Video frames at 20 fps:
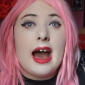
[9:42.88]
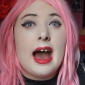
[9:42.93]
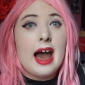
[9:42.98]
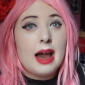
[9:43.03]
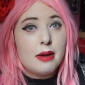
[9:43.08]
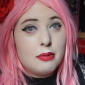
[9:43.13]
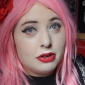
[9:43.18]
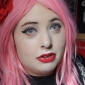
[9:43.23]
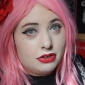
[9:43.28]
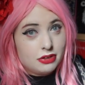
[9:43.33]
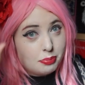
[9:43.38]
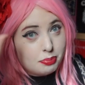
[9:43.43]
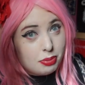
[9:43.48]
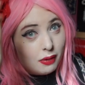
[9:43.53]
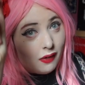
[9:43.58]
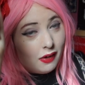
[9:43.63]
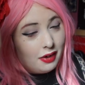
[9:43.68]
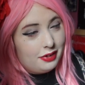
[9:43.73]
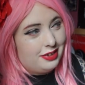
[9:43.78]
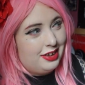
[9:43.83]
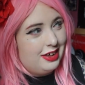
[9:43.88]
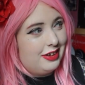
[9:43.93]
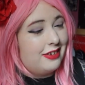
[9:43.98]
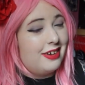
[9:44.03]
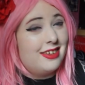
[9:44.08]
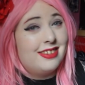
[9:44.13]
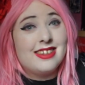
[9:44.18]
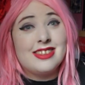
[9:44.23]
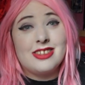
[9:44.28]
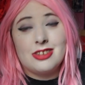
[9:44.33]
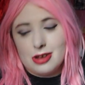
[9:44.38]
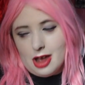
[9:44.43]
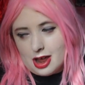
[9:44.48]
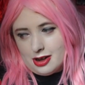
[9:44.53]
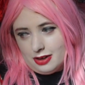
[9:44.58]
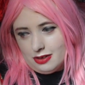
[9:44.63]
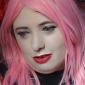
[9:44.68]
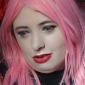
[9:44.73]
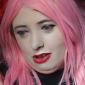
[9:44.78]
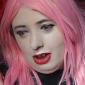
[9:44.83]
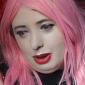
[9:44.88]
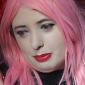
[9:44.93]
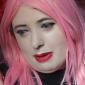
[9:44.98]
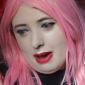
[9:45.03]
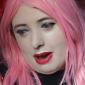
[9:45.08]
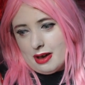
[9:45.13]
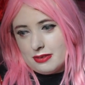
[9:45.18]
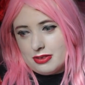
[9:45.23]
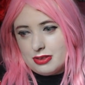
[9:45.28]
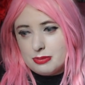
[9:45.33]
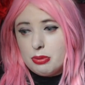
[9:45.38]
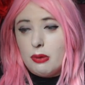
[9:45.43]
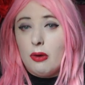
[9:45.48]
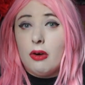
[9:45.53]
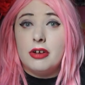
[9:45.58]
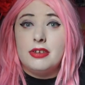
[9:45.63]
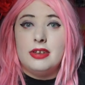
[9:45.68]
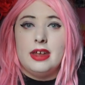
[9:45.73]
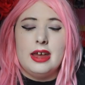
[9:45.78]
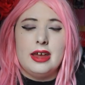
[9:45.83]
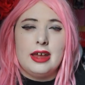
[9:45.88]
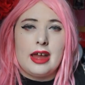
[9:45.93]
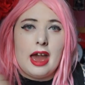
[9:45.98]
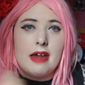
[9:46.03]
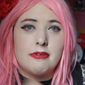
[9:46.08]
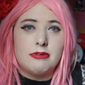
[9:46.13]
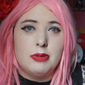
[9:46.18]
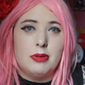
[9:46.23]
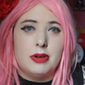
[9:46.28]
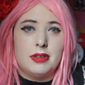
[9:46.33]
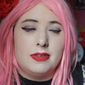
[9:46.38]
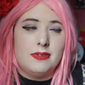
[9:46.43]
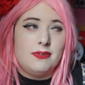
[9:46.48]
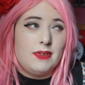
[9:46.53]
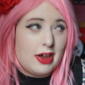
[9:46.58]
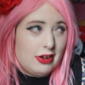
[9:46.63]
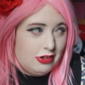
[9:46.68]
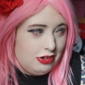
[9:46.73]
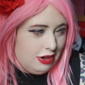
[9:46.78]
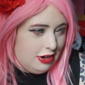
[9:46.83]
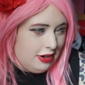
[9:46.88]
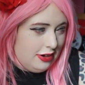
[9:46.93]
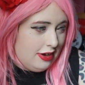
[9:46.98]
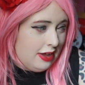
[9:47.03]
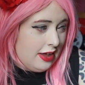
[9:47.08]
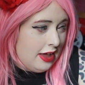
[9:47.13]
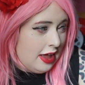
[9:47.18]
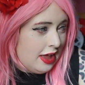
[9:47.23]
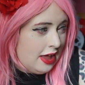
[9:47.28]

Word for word: I will support you because this channel is all about supporting everyone's fashion